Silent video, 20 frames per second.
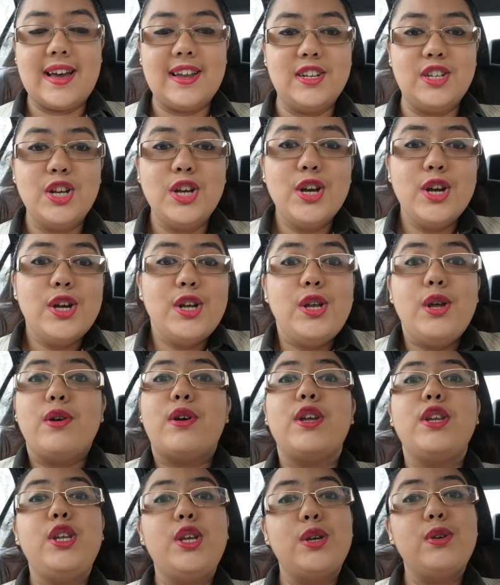and you
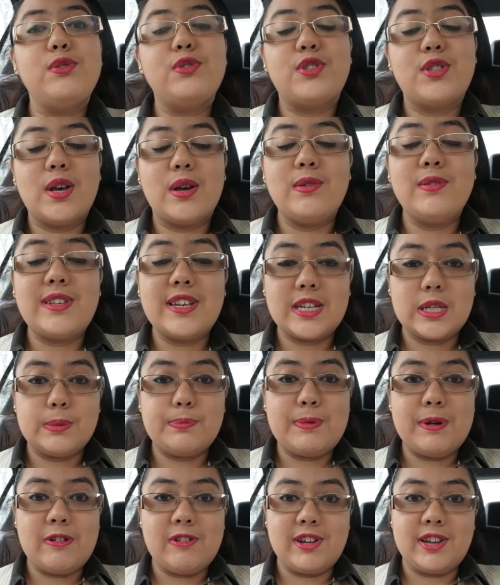can use those
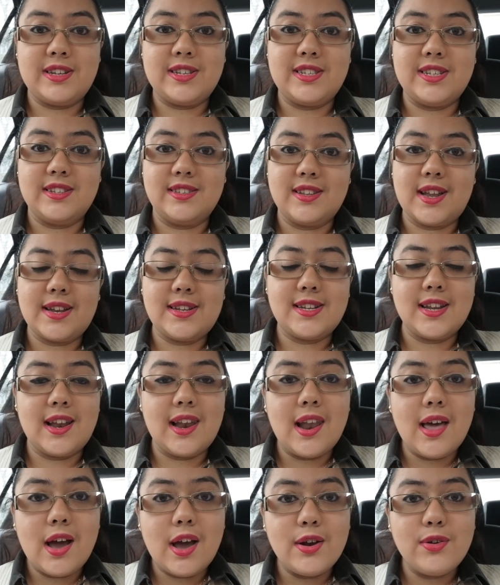experiences to
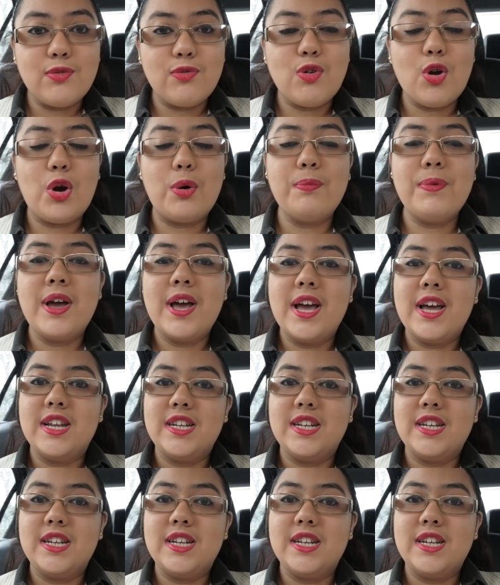learn from,